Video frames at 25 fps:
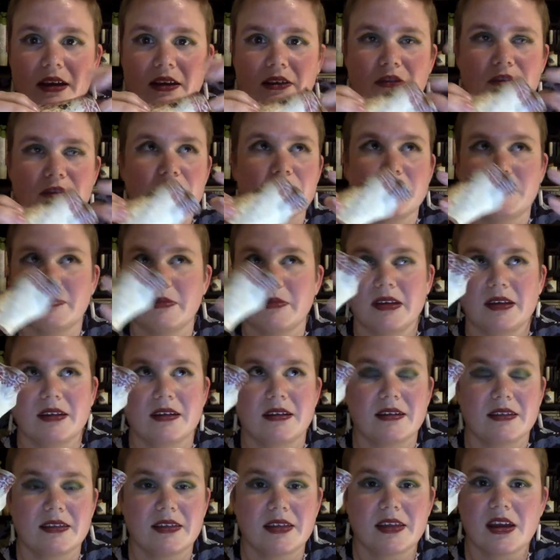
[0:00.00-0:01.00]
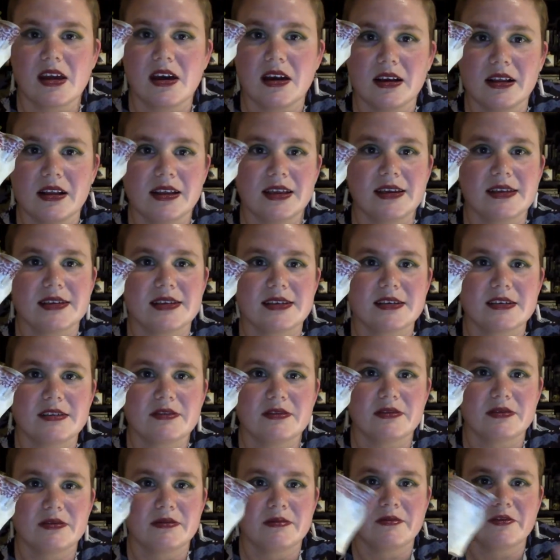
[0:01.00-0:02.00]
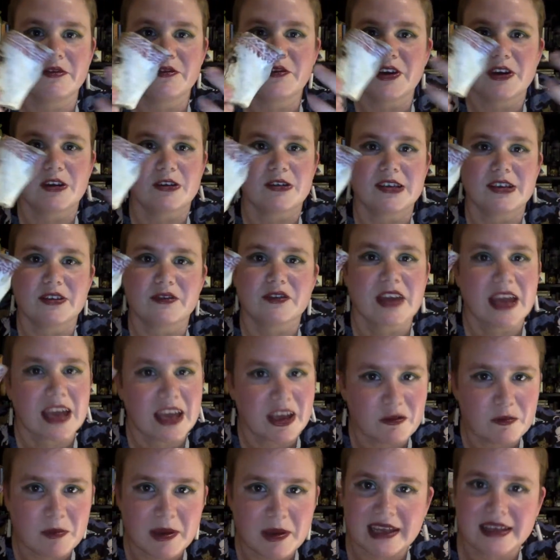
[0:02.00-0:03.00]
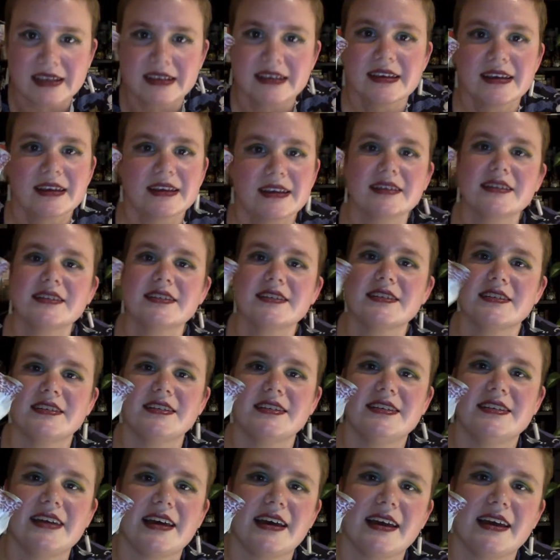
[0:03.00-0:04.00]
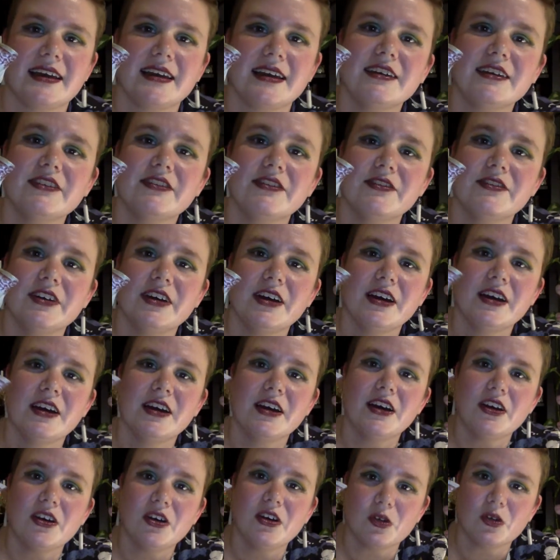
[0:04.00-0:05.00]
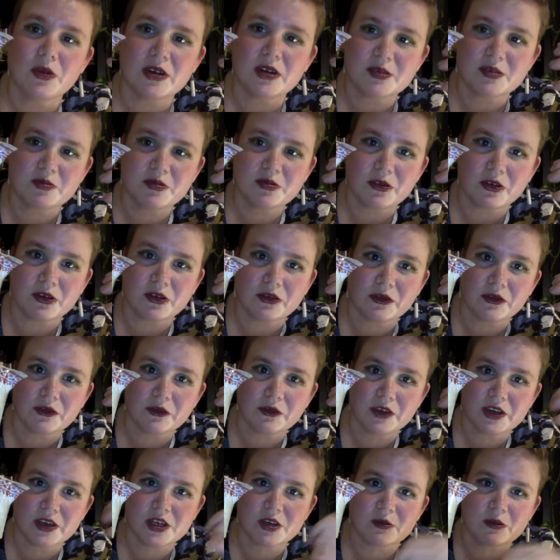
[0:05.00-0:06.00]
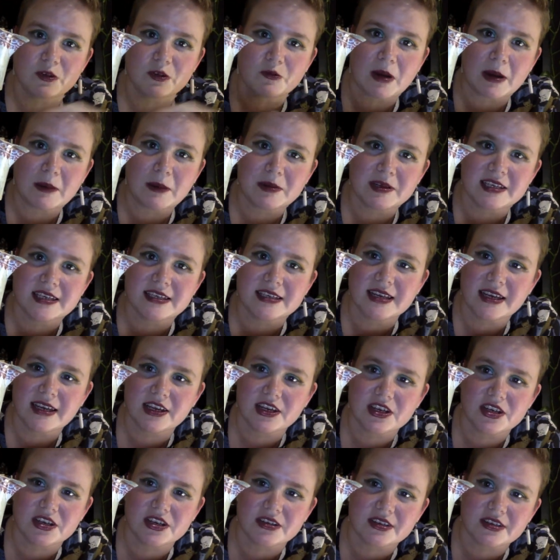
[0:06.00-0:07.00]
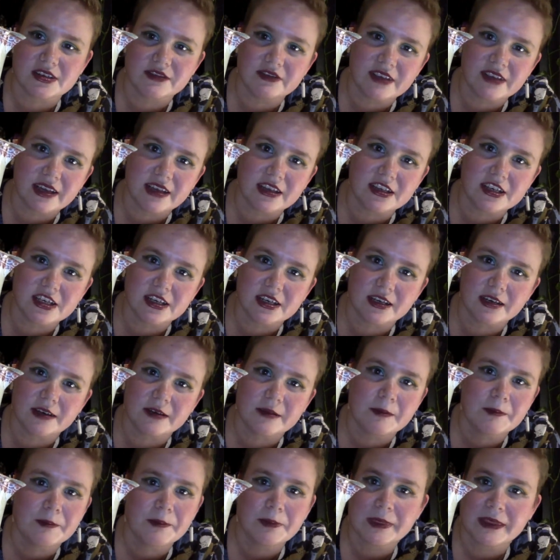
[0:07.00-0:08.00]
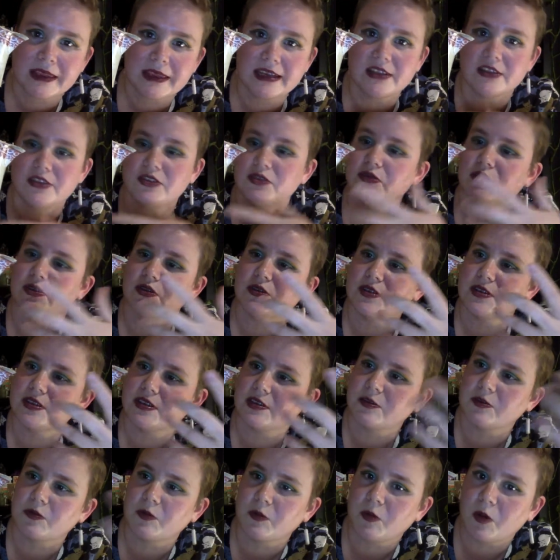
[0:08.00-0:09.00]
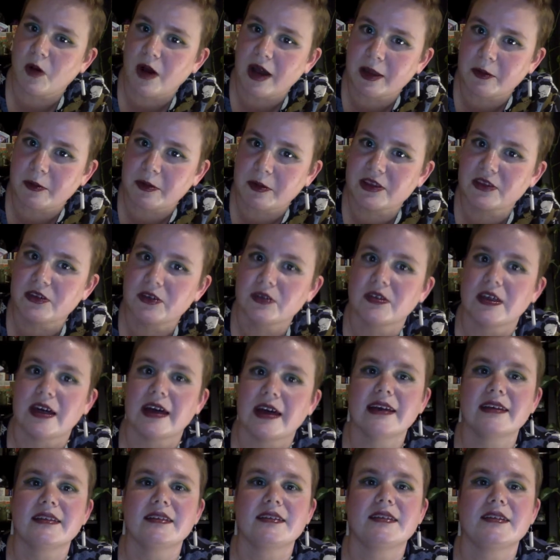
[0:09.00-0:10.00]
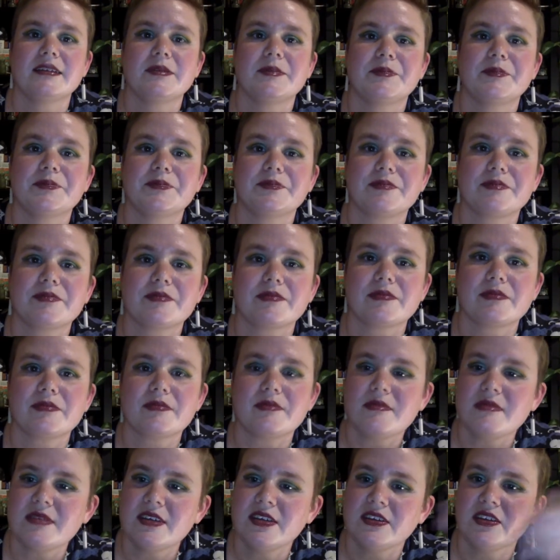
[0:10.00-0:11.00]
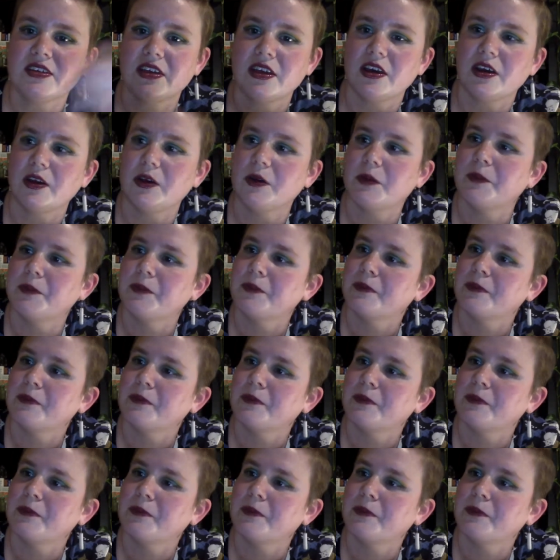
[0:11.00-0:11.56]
from the earliest figurative cave paintings to today, have always brought visual representations of nature indoors and why we do that. So